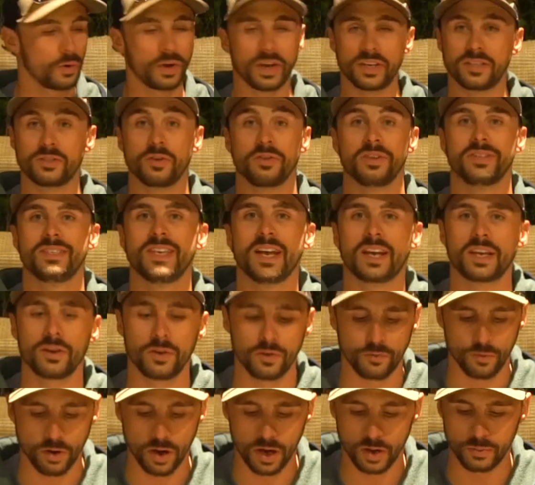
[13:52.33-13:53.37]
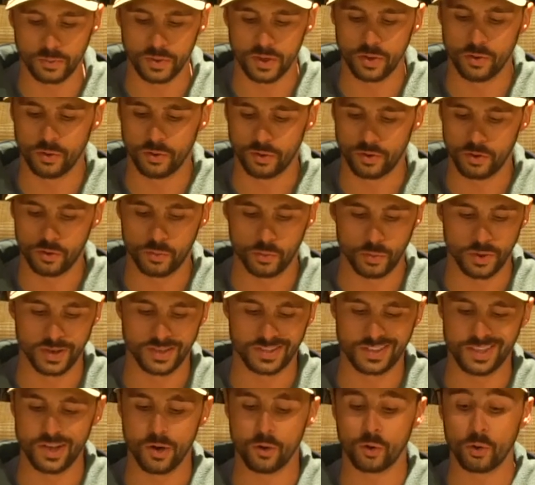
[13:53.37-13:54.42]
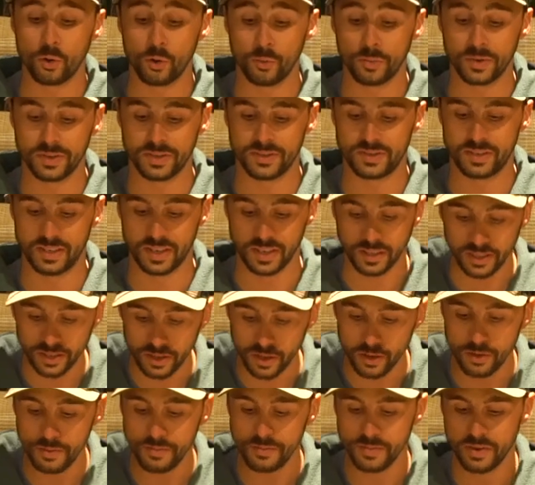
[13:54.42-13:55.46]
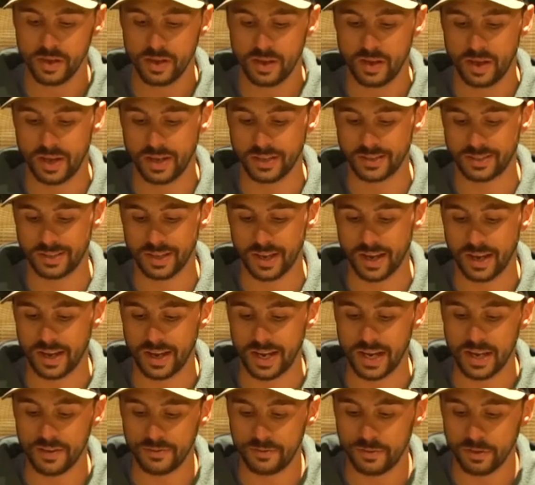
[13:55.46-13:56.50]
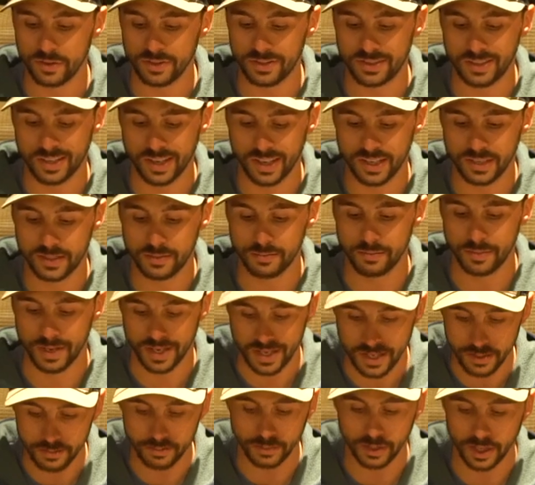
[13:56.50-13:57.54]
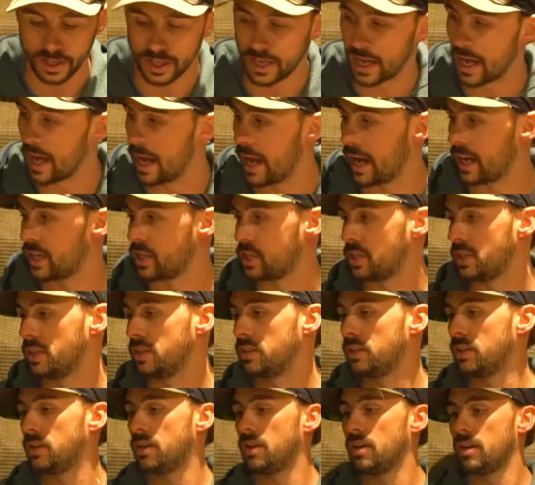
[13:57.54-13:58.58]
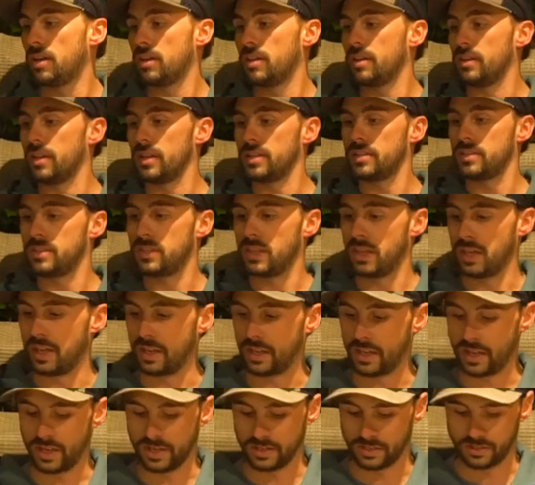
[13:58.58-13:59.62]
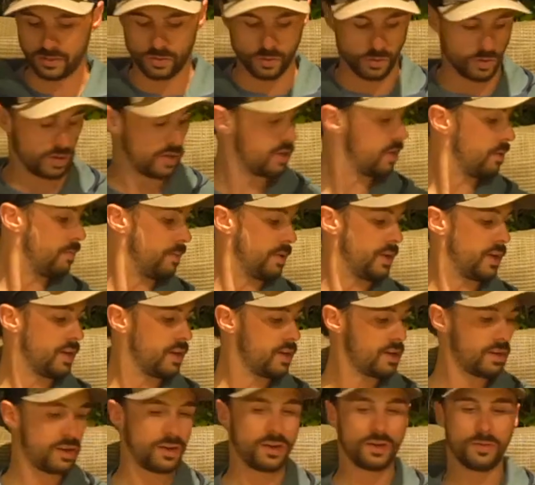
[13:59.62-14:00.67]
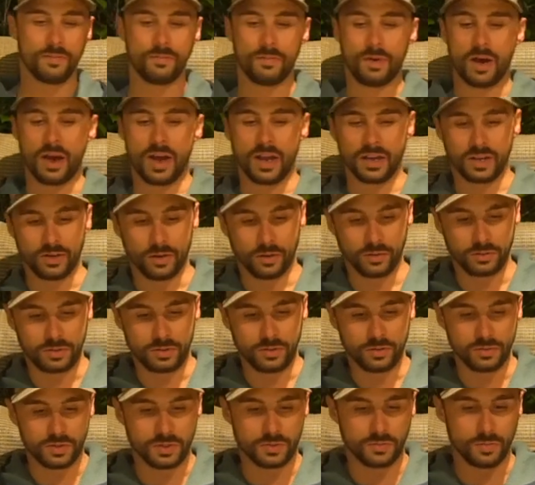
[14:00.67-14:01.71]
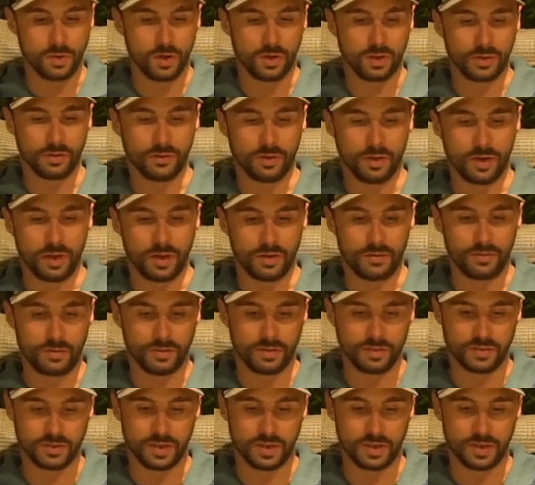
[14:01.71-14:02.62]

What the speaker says: Okay, so the second rod we ordered was the Okuma Celio. It's 8'6" medium light action. This thing is going to be my go-to smallie rod for the